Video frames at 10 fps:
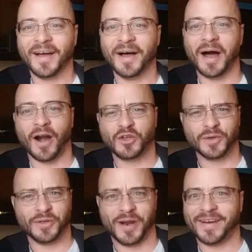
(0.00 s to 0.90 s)
Are you
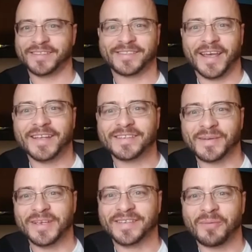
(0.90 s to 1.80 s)
in the United States?
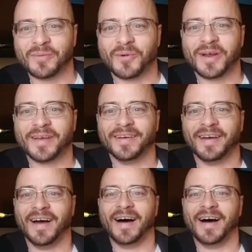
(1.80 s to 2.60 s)
I mean, top of the morning.